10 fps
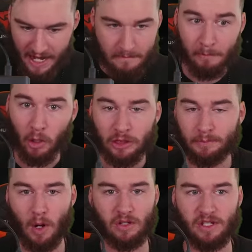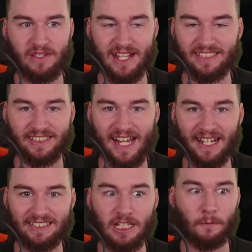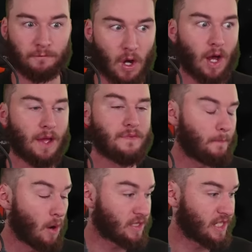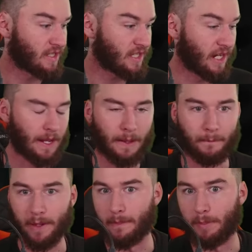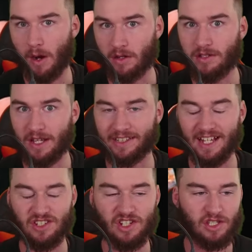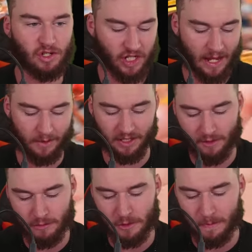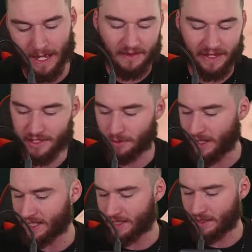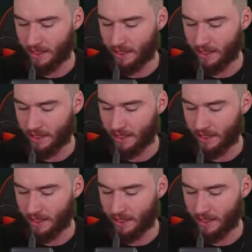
in most boxes that's the case. It's five box hits in a in a box. Like, that's just usually how it goes, but these are the rest